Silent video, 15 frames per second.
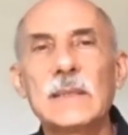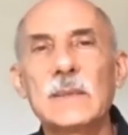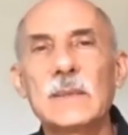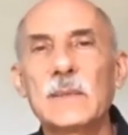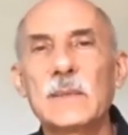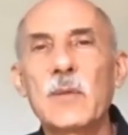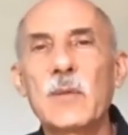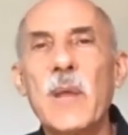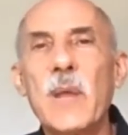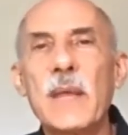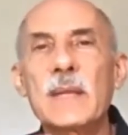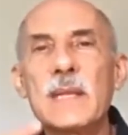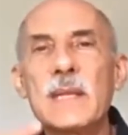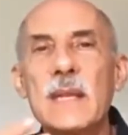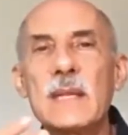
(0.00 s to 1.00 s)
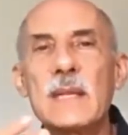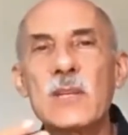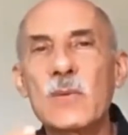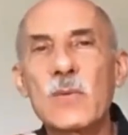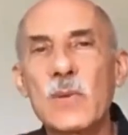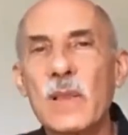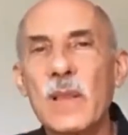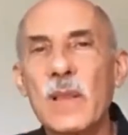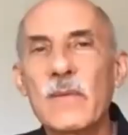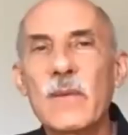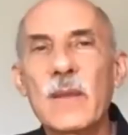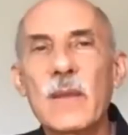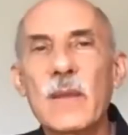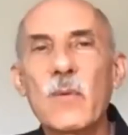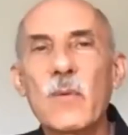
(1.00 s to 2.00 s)
When you pay attention with
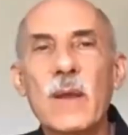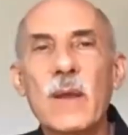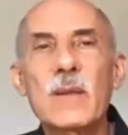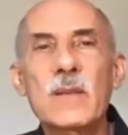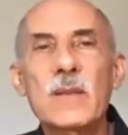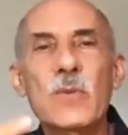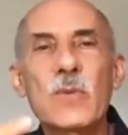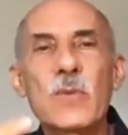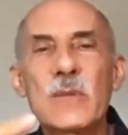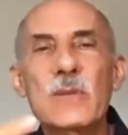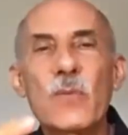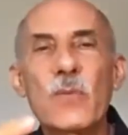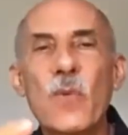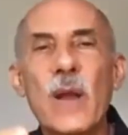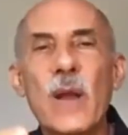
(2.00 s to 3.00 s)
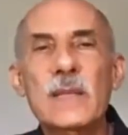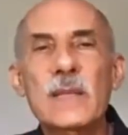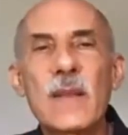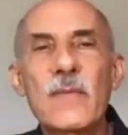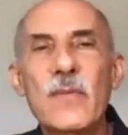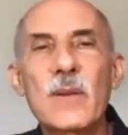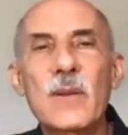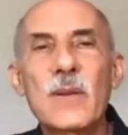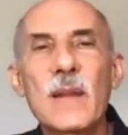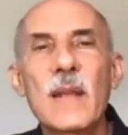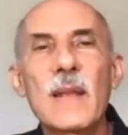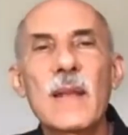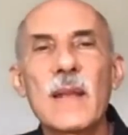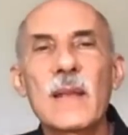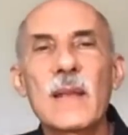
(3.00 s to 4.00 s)
loving awareness with this wise effort,
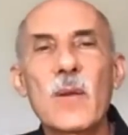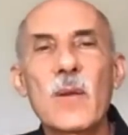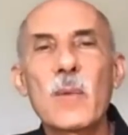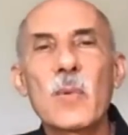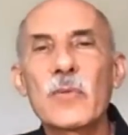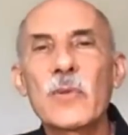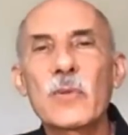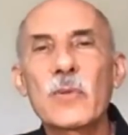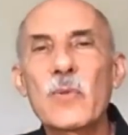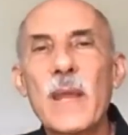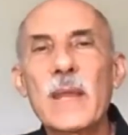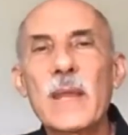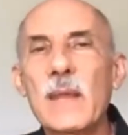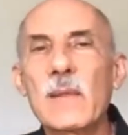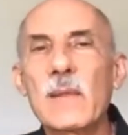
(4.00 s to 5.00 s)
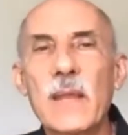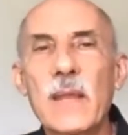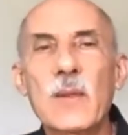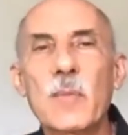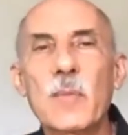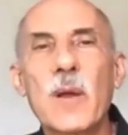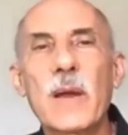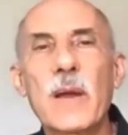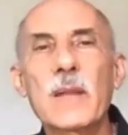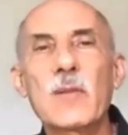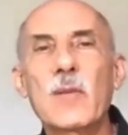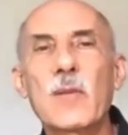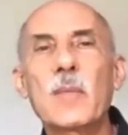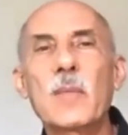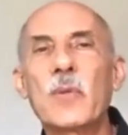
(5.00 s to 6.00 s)
you're able to regulate your body.
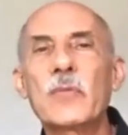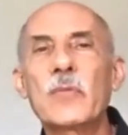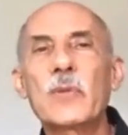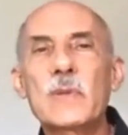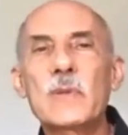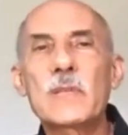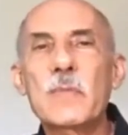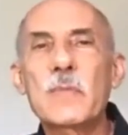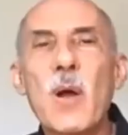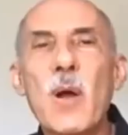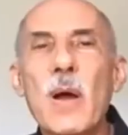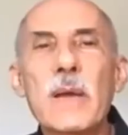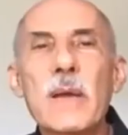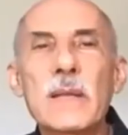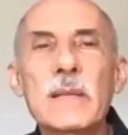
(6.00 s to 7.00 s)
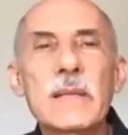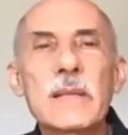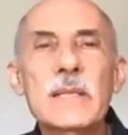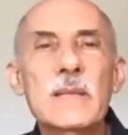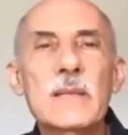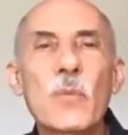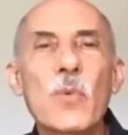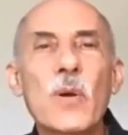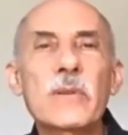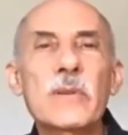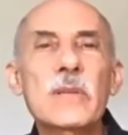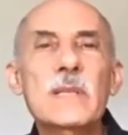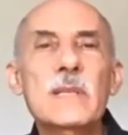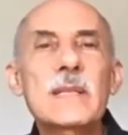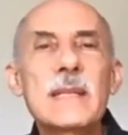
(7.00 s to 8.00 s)
You're able to respond and listen. What
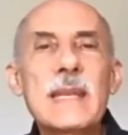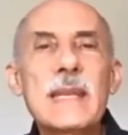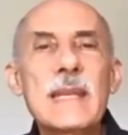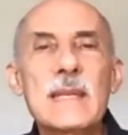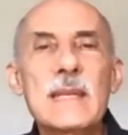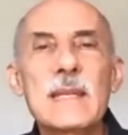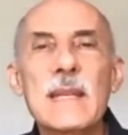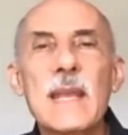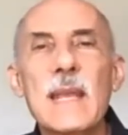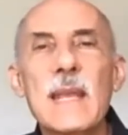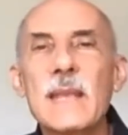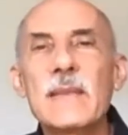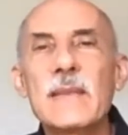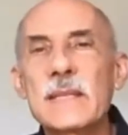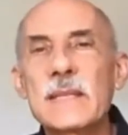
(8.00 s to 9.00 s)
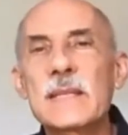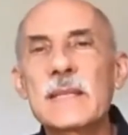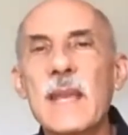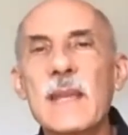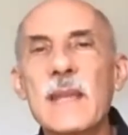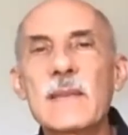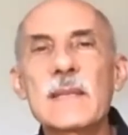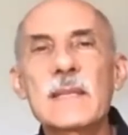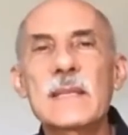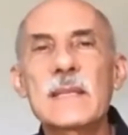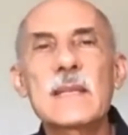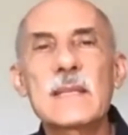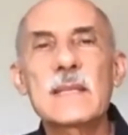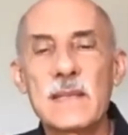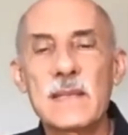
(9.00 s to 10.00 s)
does it need this day, this
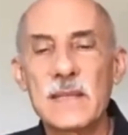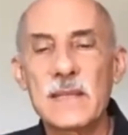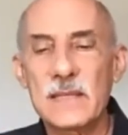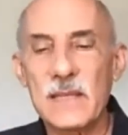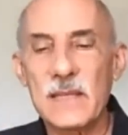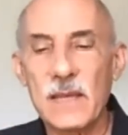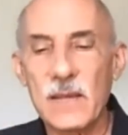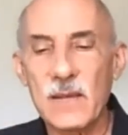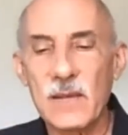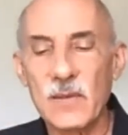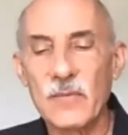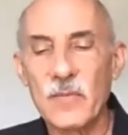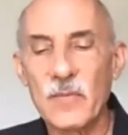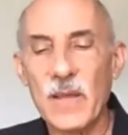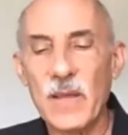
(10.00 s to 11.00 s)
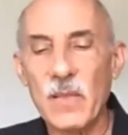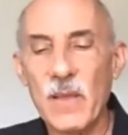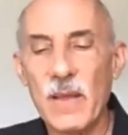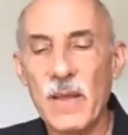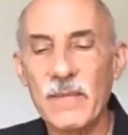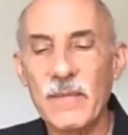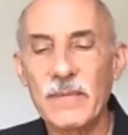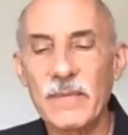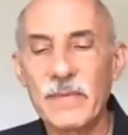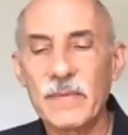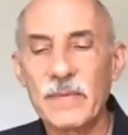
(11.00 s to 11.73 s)
season, this cycle of my life?